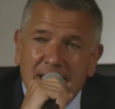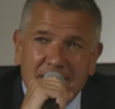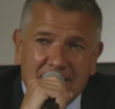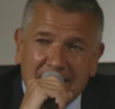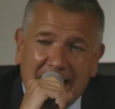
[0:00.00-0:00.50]

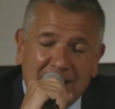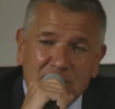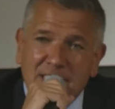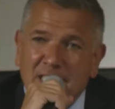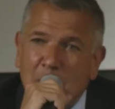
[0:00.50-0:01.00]
the
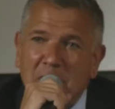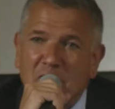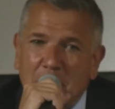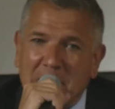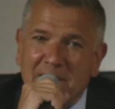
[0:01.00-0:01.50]
last couple
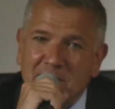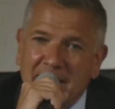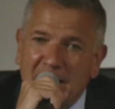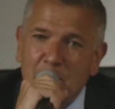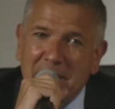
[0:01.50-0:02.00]
of police
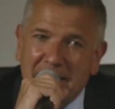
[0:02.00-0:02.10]
academy